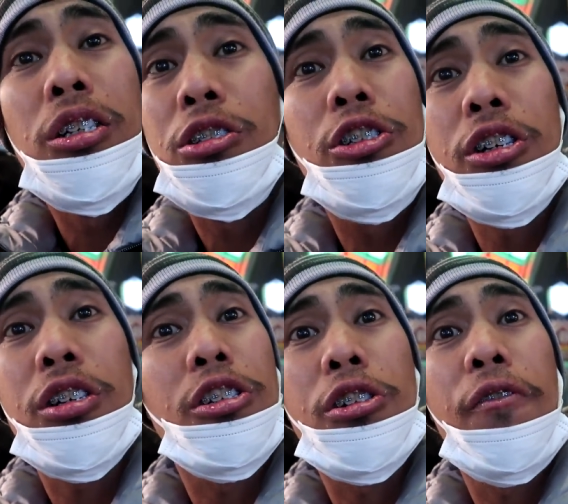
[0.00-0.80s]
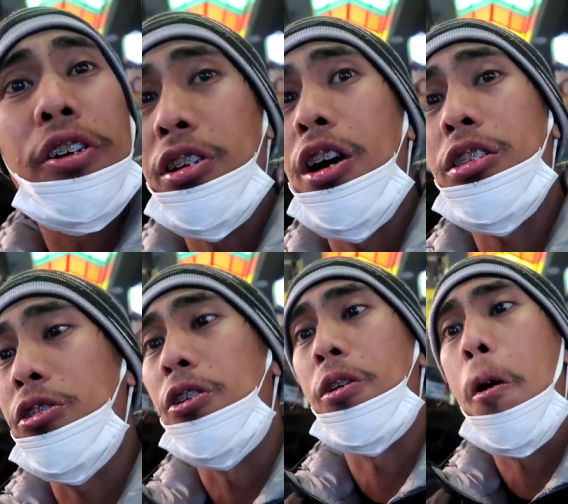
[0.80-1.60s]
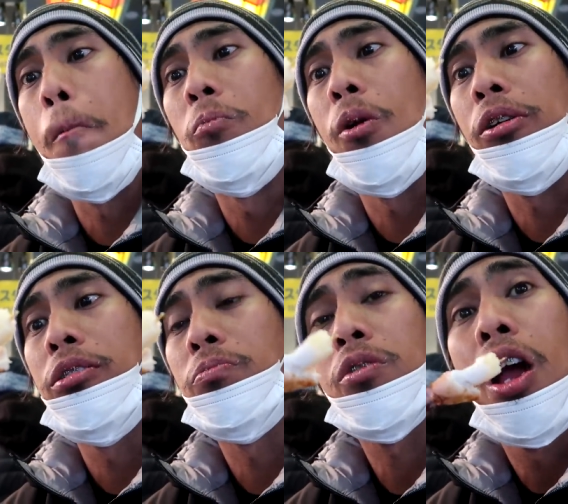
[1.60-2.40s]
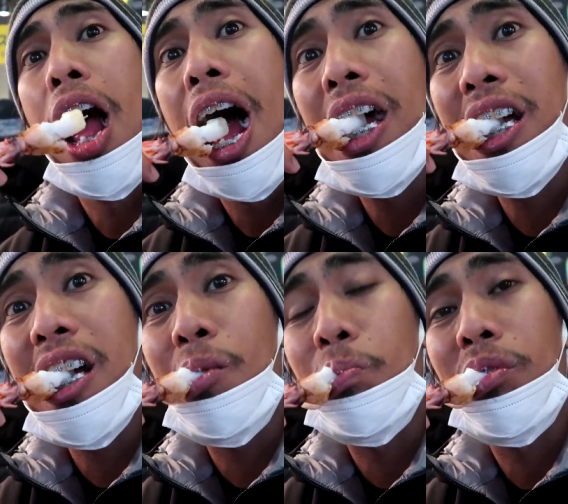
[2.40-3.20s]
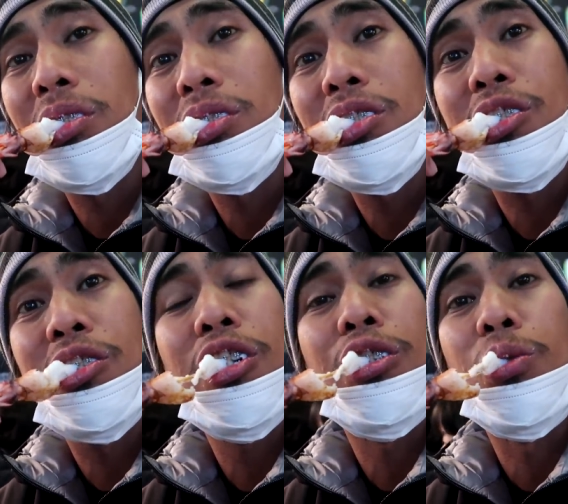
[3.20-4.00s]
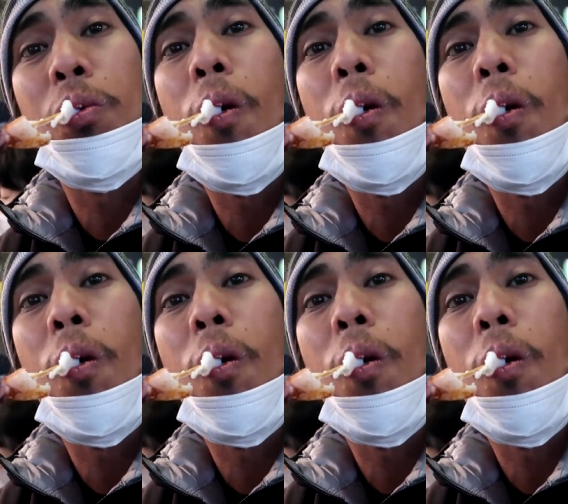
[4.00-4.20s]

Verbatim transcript: It's just as soft as a hot dog. How good.